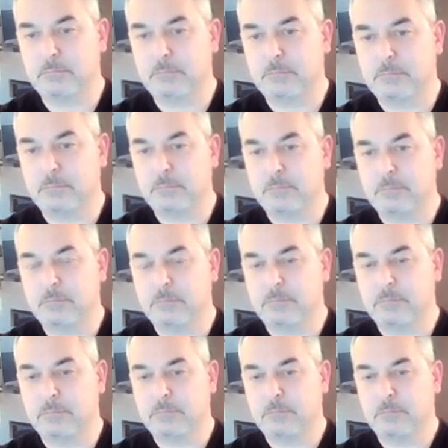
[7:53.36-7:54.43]

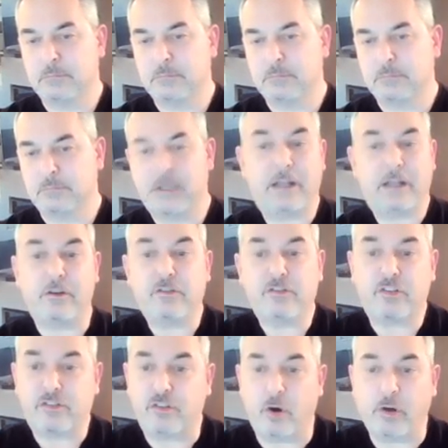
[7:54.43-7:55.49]
Yeah, there's
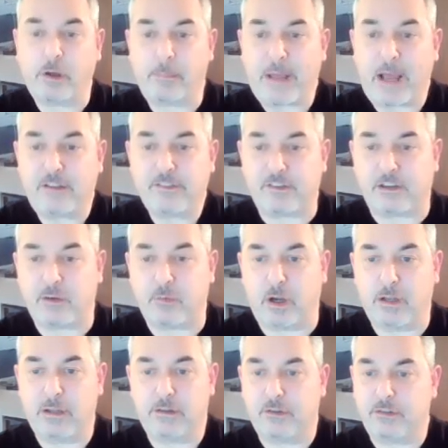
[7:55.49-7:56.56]
just no capacity,
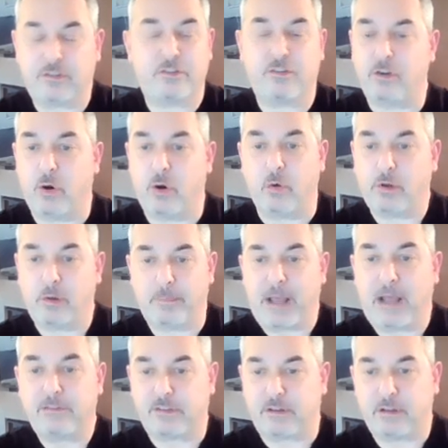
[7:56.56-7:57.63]
right? There's just
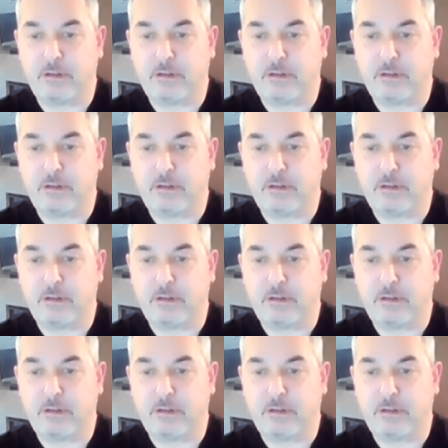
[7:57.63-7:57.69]
no